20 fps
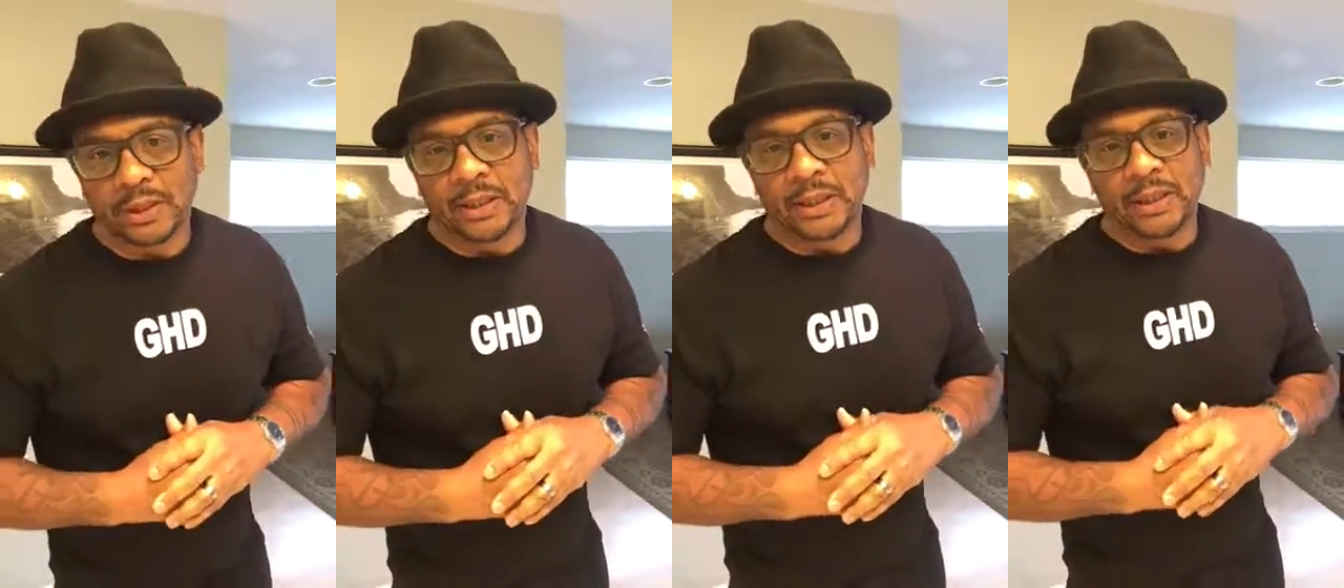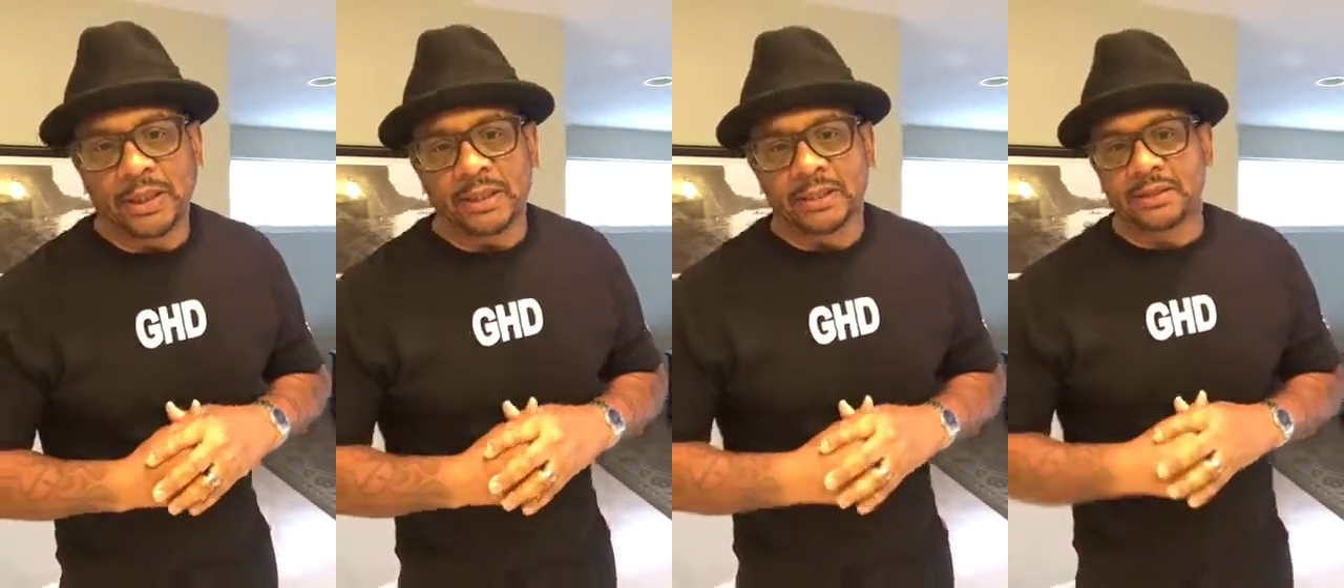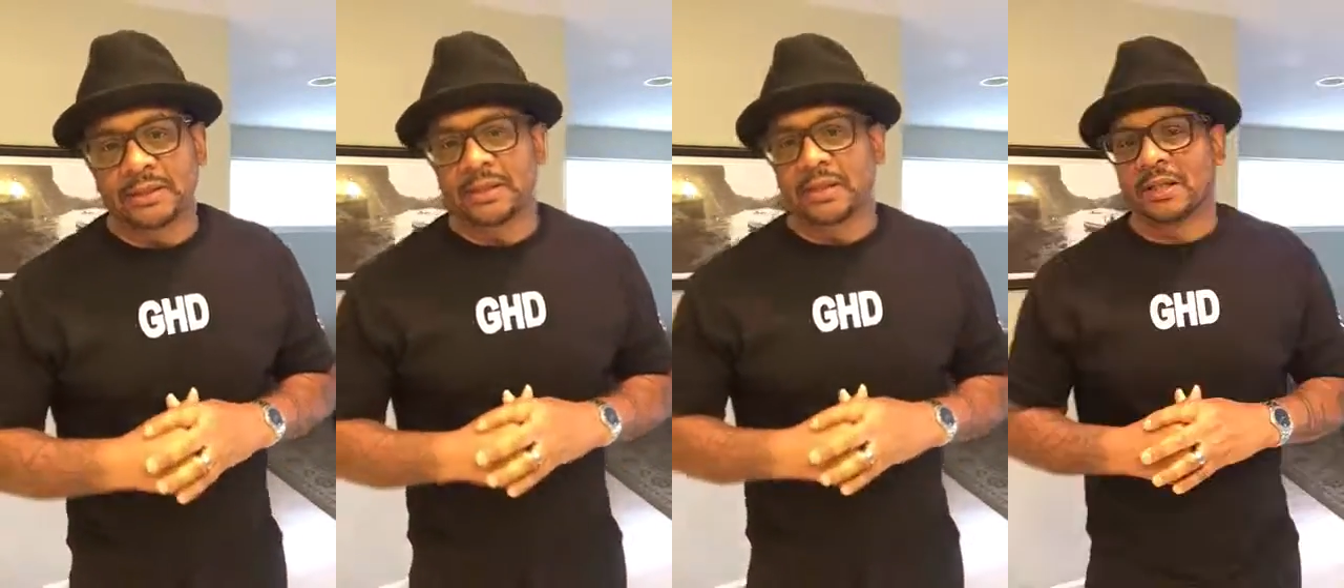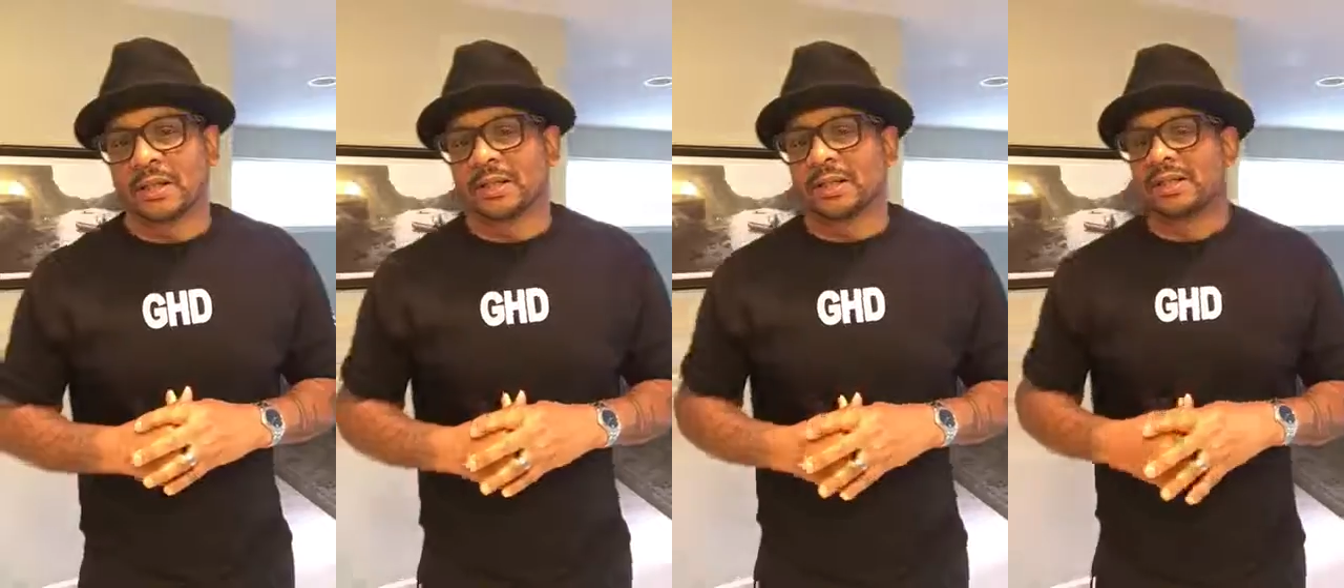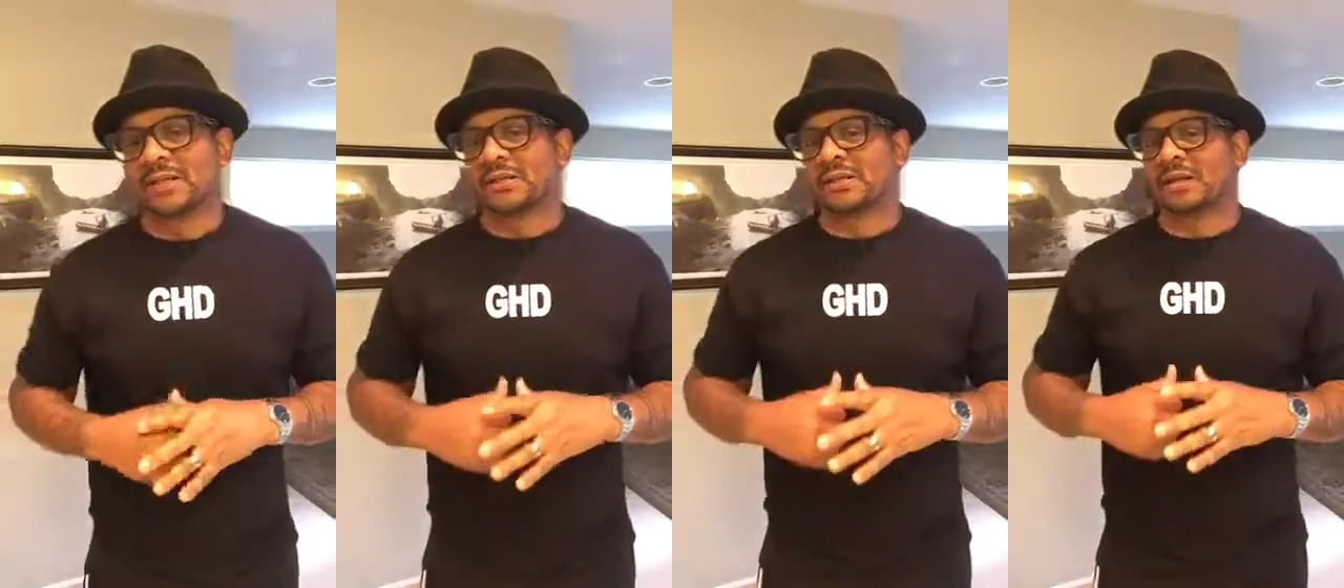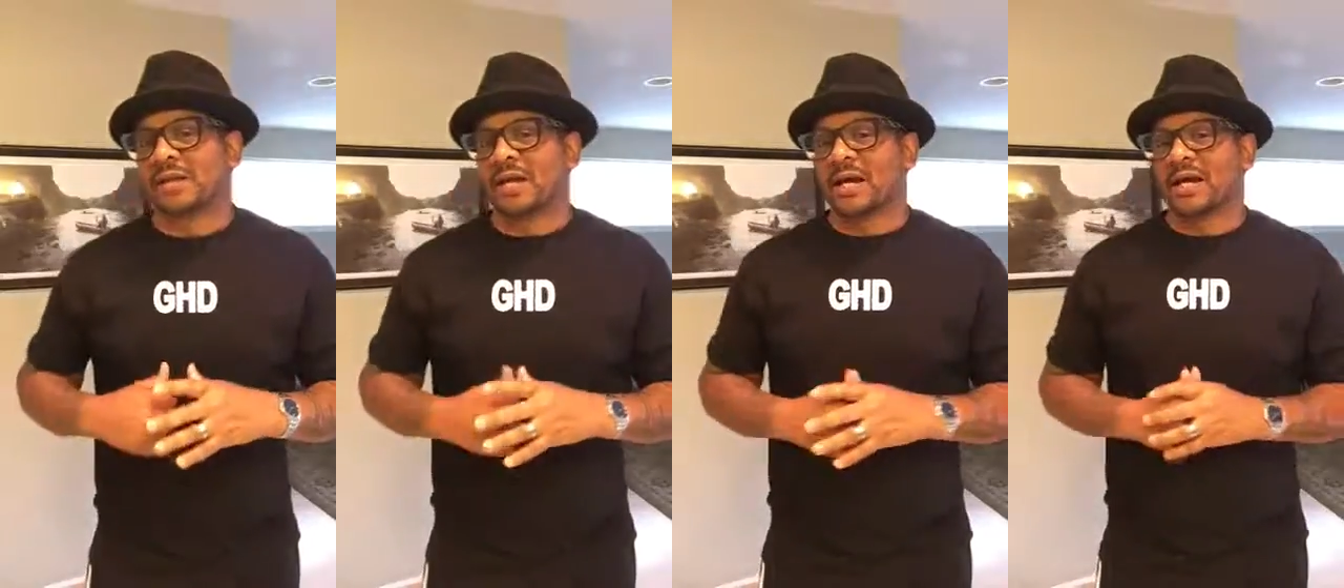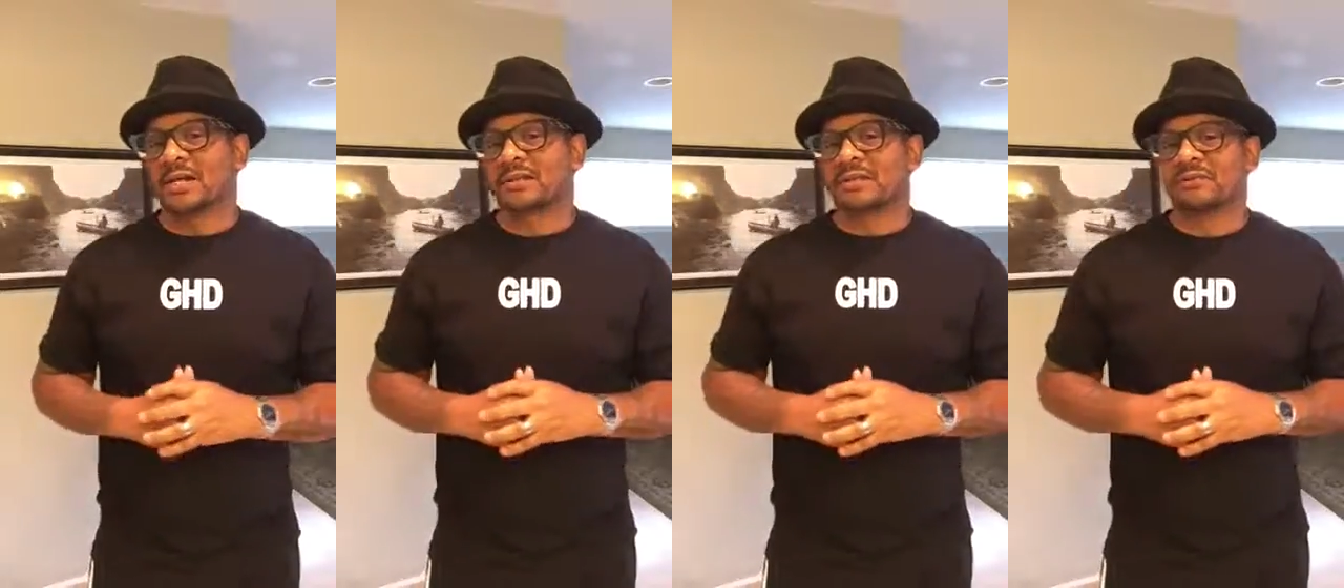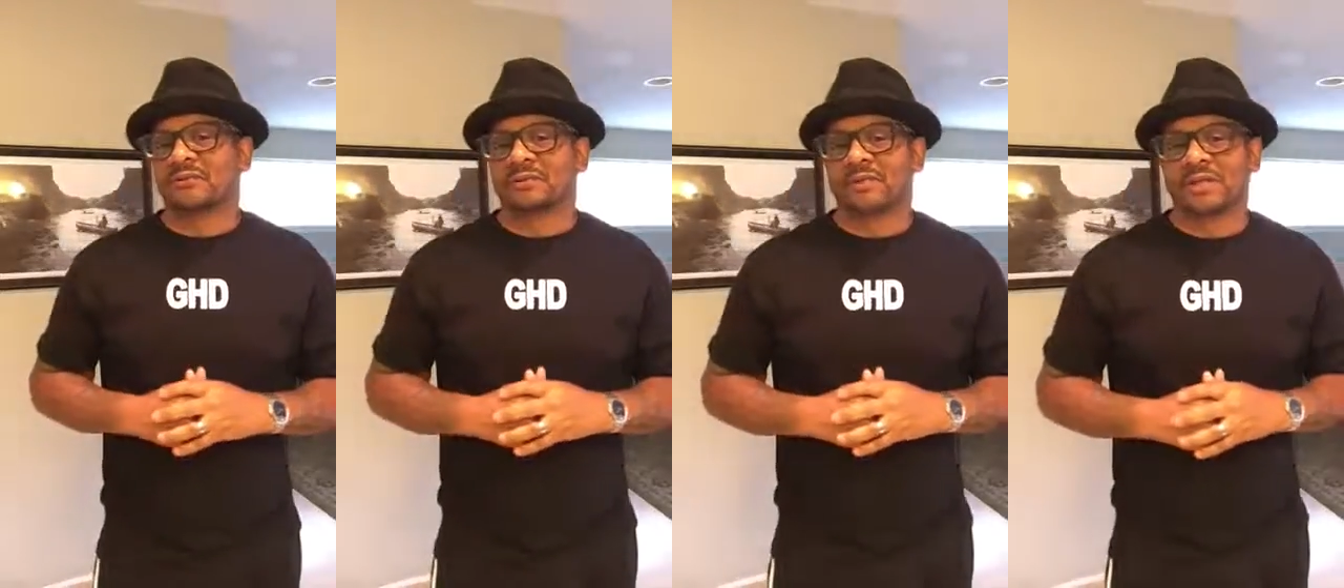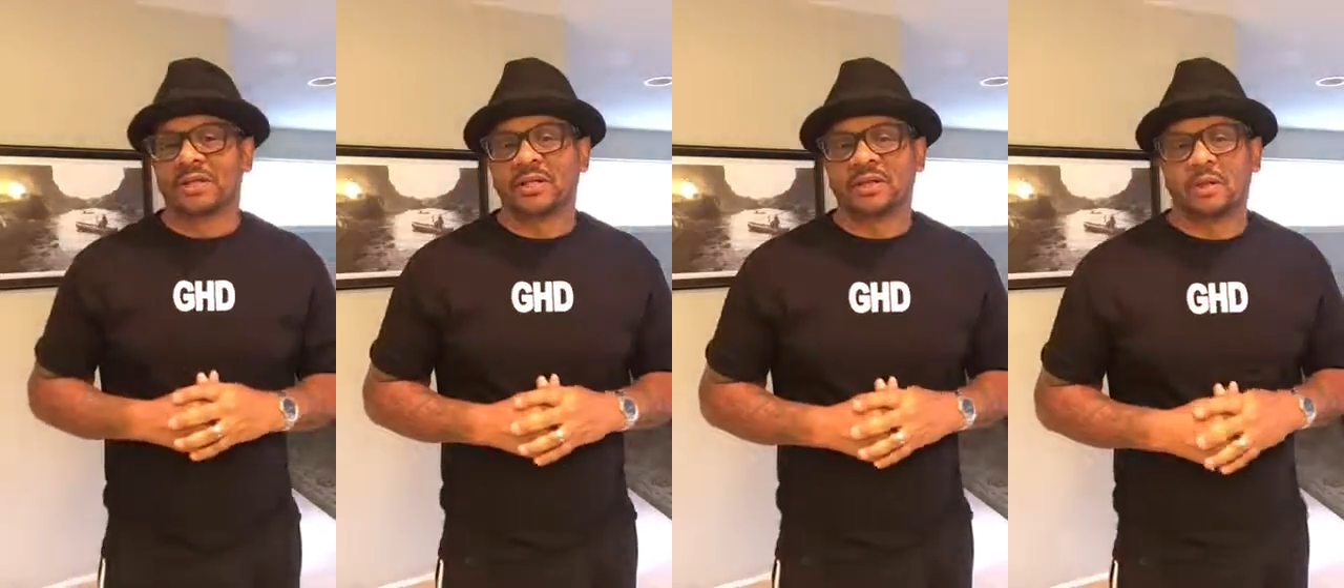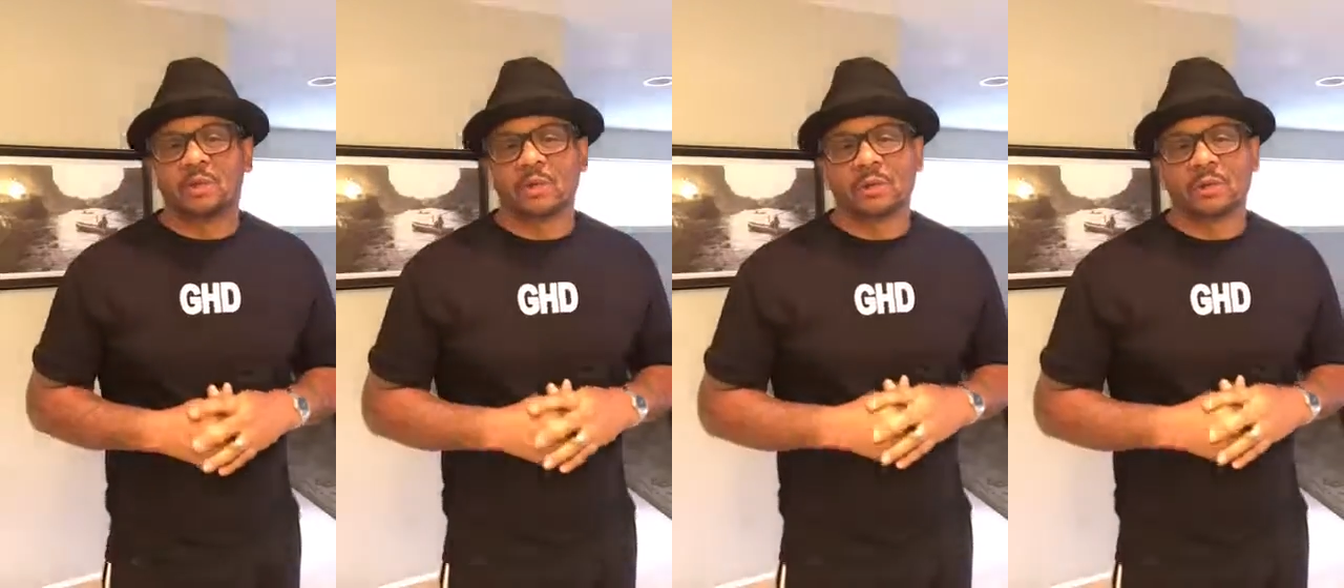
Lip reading: And he is actively